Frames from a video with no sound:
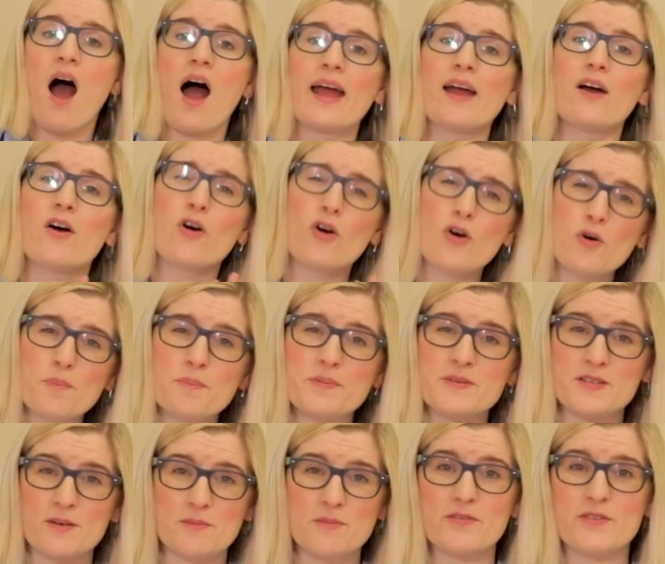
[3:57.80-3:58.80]
I hope
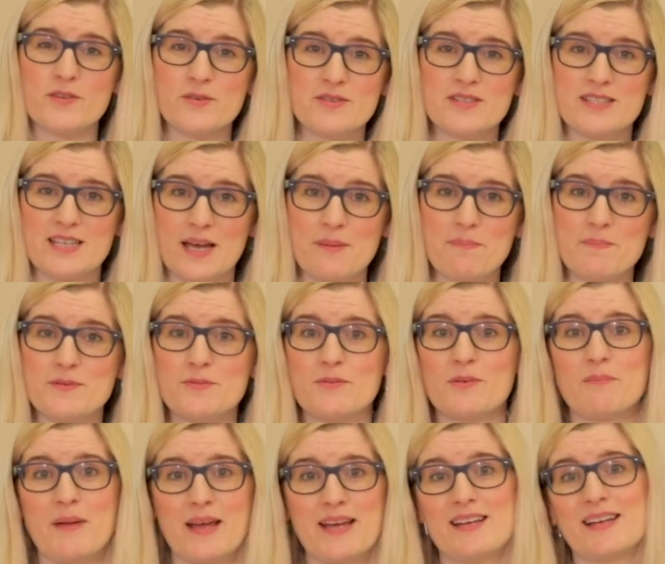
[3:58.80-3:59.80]
some of those tips will
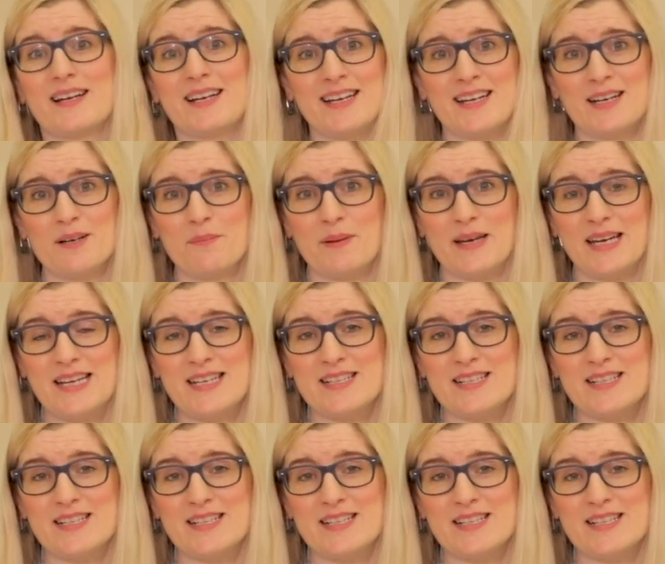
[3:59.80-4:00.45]
make it a little bit